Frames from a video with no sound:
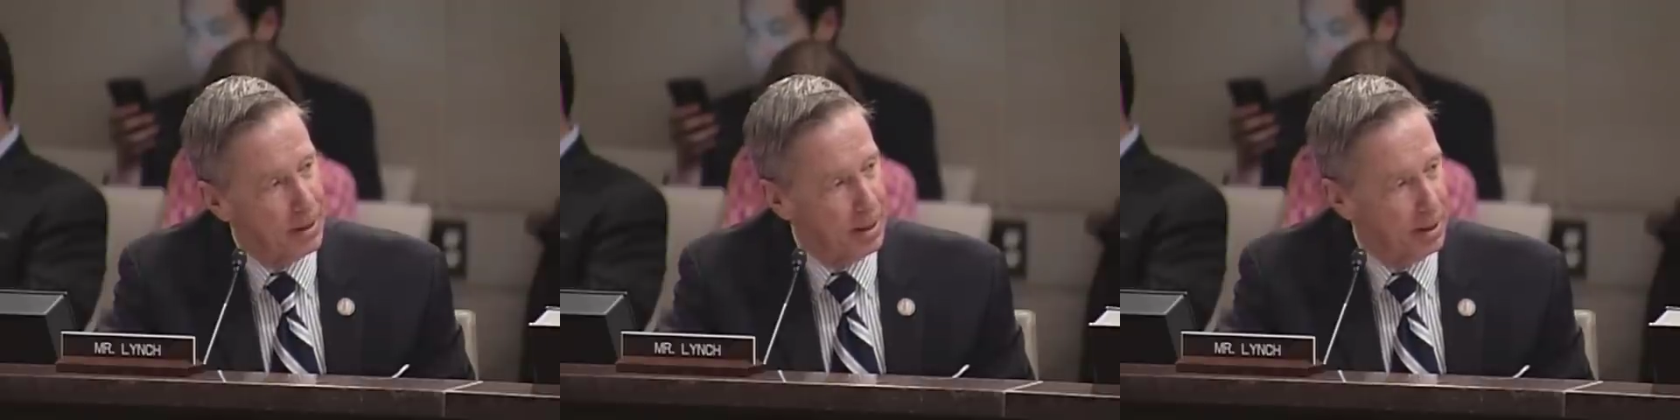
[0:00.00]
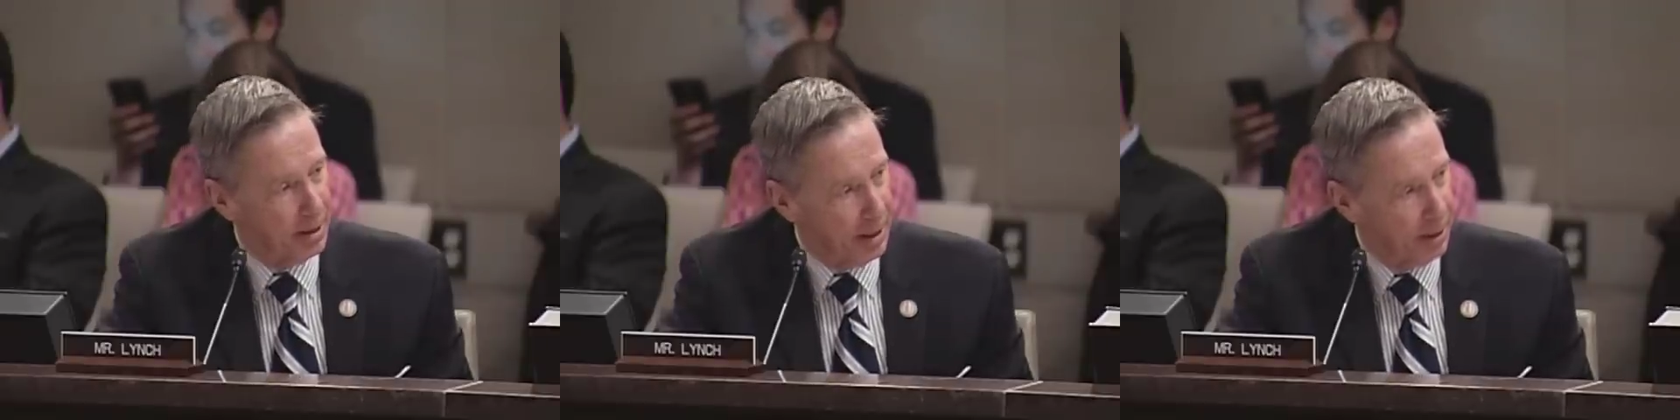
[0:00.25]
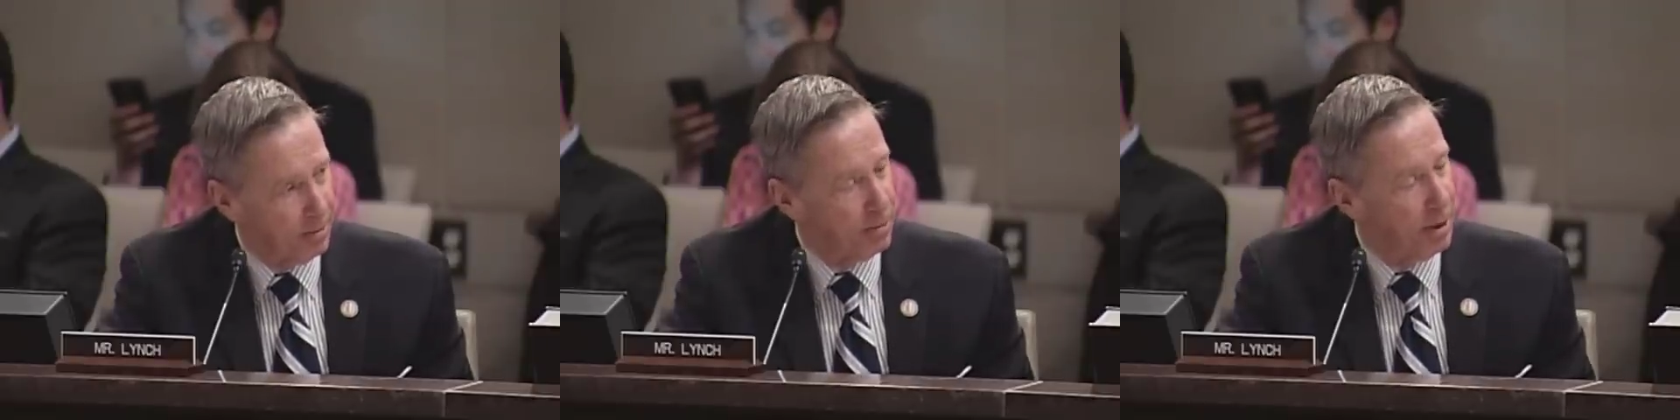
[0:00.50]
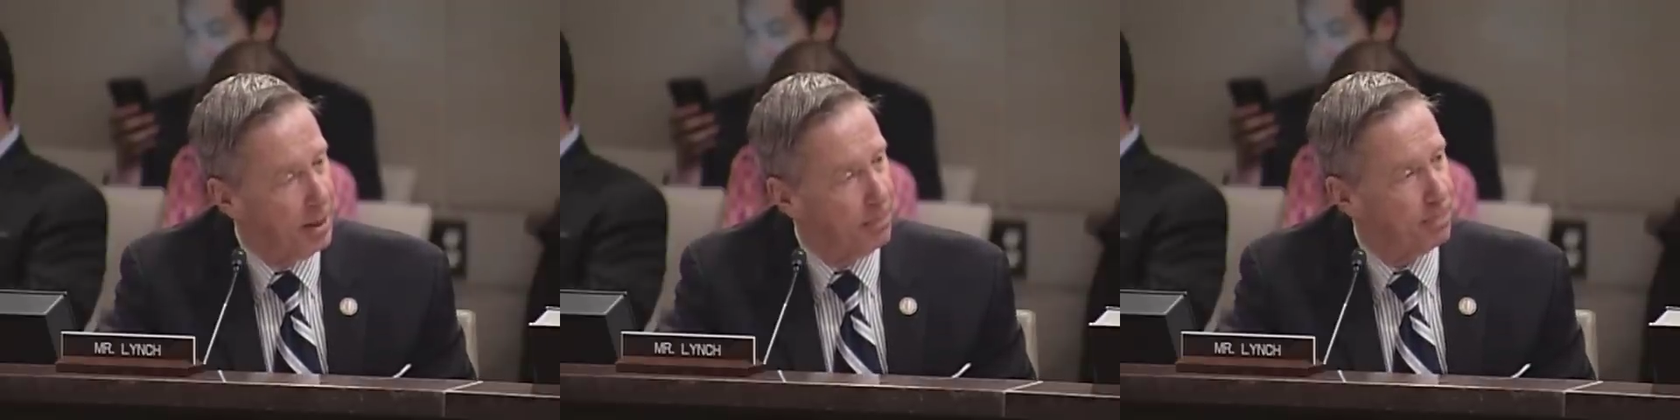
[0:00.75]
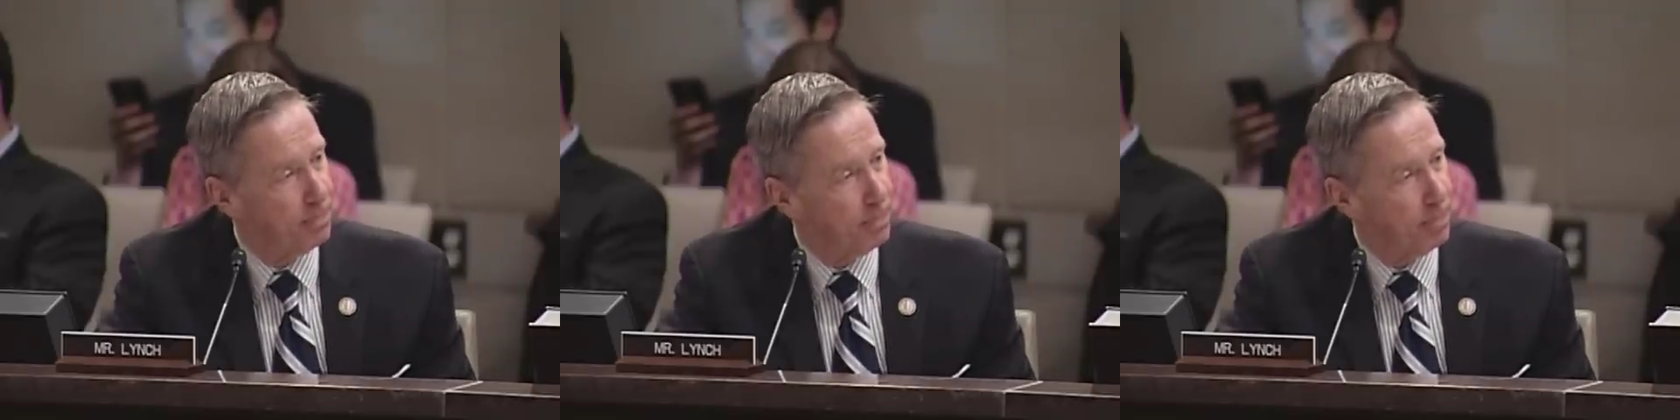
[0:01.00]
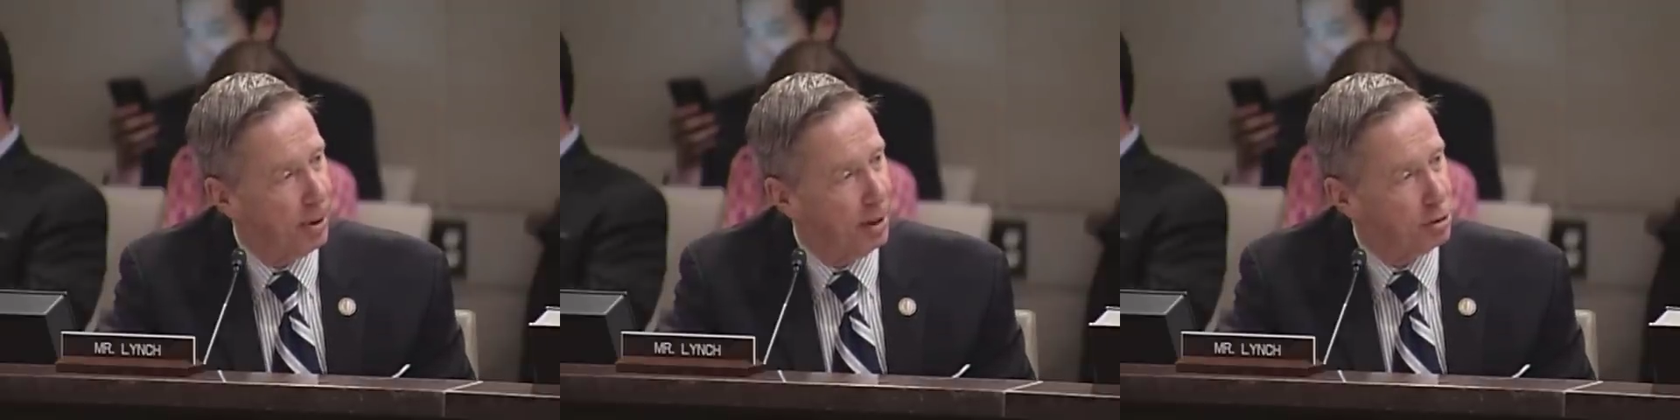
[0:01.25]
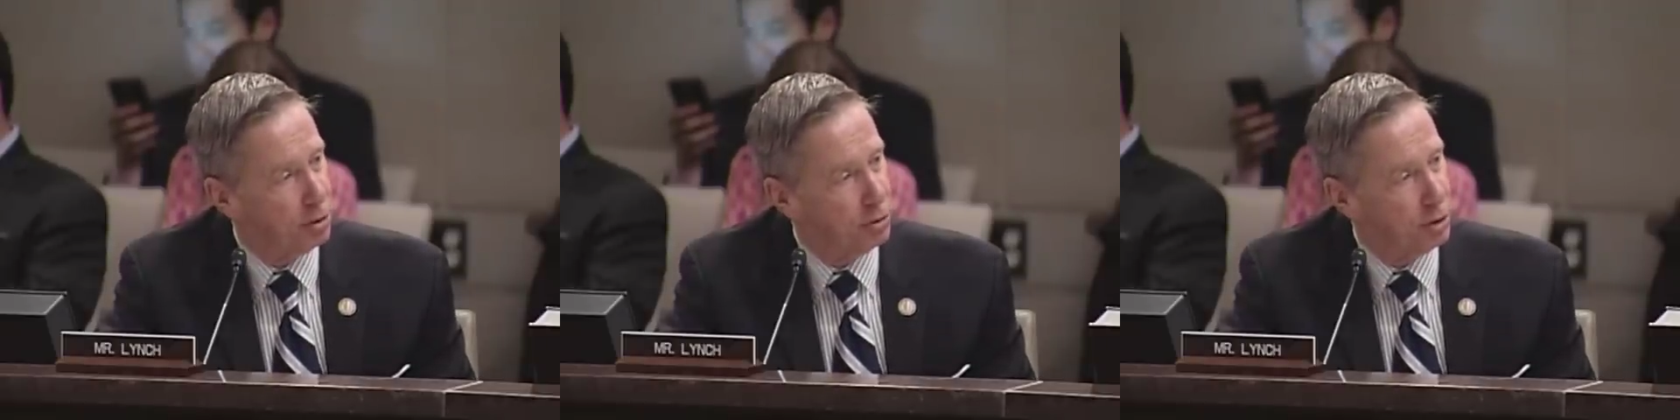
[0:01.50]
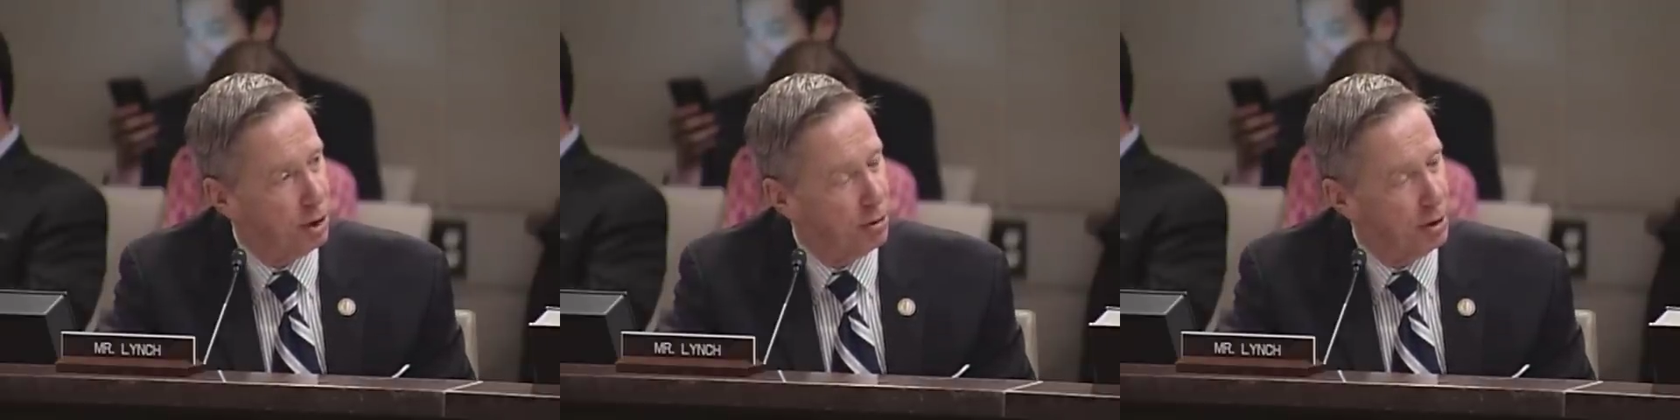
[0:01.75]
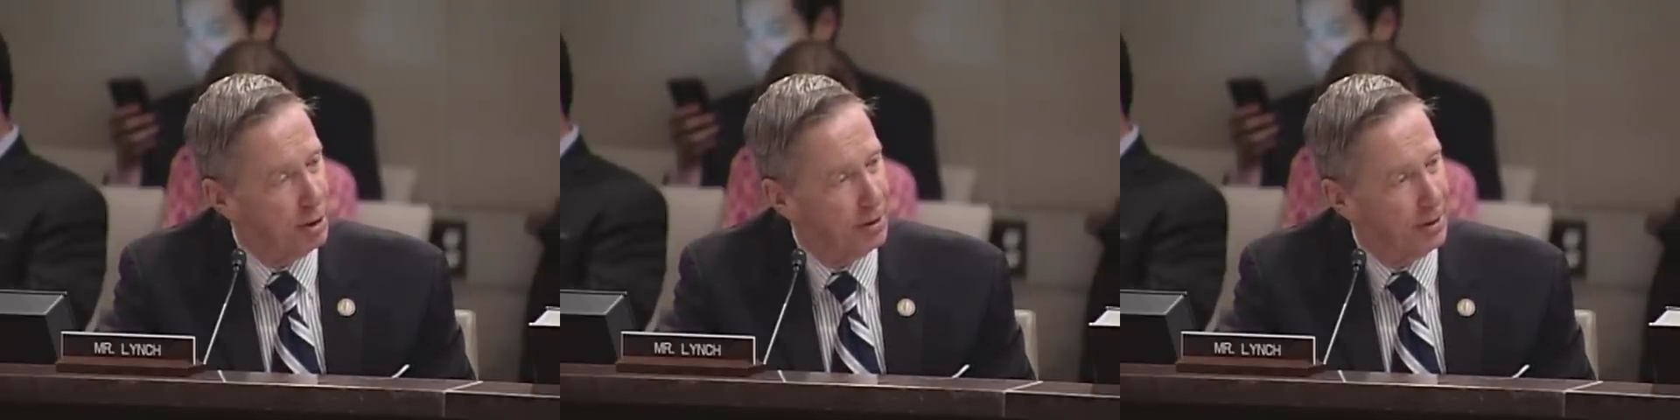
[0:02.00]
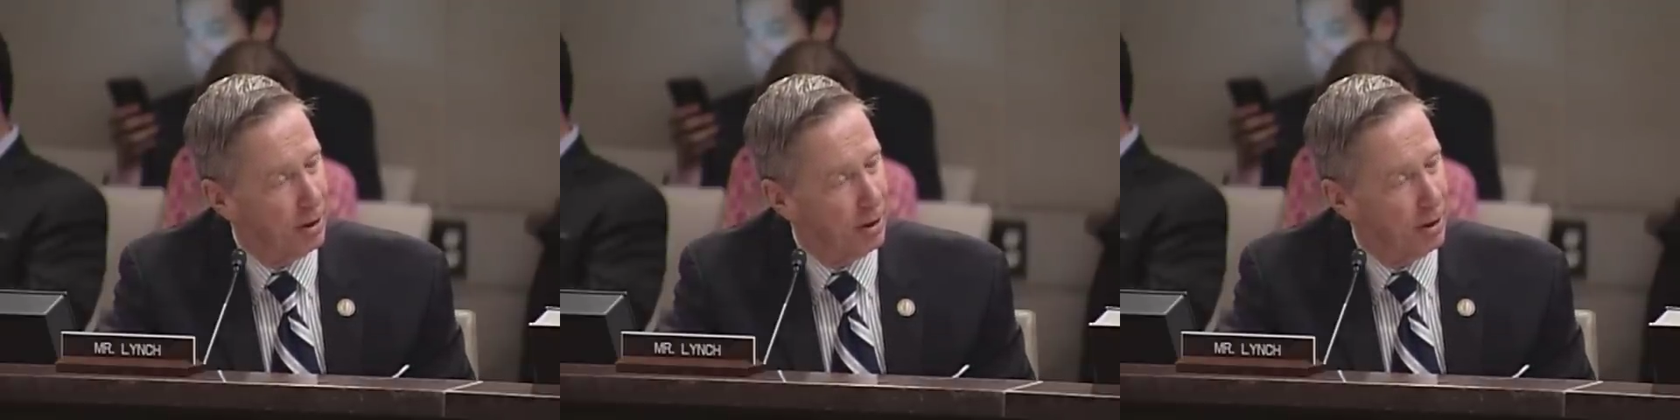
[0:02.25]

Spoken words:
in parts of Syria